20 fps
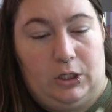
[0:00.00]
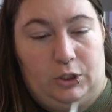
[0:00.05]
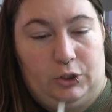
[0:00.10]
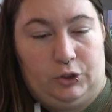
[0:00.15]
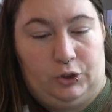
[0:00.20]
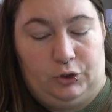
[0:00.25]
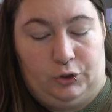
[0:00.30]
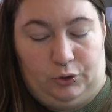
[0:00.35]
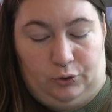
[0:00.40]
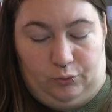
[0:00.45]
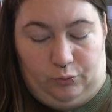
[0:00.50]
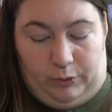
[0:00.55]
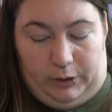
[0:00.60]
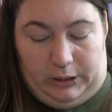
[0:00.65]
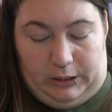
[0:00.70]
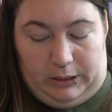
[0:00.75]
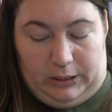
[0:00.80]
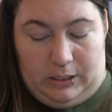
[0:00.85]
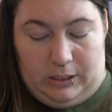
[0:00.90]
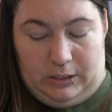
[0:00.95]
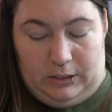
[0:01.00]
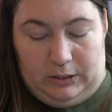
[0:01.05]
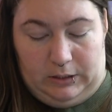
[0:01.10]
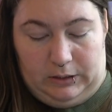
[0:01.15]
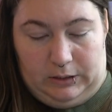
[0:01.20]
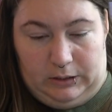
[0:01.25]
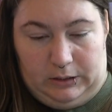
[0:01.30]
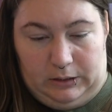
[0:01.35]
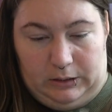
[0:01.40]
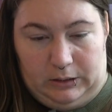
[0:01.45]
to read
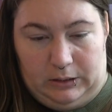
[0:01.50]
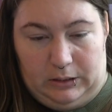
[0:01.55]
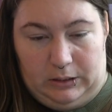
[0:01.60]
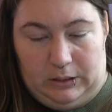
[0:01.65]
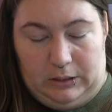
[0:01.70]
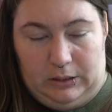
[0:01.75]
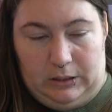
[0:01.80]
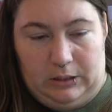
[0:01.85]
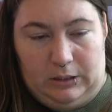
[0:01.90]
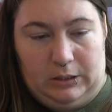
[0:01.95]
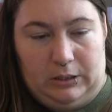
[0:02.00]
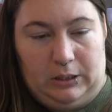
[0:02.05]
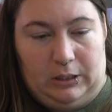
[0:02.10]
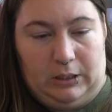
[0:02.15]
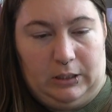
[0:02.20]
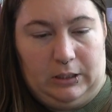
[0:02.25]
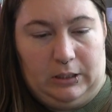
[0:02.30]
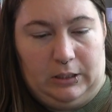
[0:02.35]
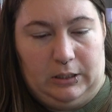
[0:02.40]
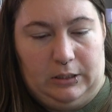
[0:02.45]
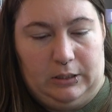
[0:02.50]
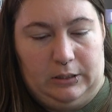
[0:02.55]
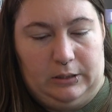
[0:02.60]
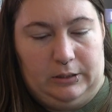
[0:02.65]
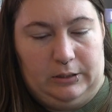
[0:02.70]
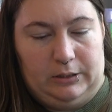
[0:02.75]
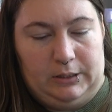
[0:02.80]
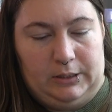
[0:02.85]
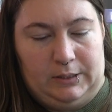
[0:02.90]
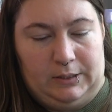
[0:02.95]
it.
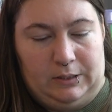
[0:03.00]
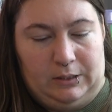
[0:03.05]
It's